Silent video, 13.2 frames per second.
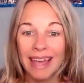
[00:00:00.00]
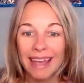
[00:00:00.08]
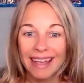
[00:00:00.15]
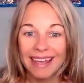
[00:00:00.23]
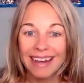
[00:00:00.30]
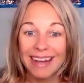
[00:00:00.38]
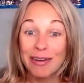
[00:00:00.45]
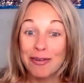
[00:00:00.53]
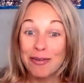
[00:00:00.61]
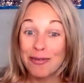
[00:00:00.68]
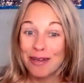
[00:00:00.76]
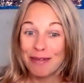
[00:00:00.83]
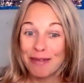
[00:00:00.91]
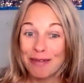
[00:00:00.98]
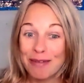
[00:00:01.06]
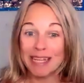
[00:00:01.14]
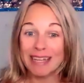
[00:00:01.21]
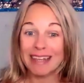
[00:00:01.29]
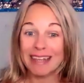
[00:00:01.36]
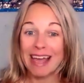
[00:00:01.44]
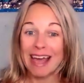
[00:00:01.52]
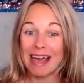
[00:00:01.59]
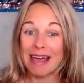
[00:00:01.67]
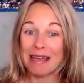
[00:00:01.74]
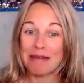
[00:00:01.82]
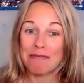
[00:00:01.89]
Hello, everybody.
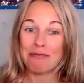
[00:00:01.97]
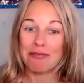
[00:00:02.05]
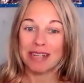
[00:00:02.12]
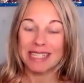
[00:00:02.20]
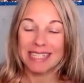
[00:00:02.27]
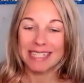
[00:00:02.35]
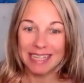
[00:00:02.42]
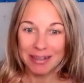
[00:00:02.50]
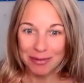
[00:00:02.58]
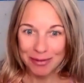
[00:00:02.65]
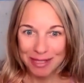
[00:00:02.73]
I'm Franziska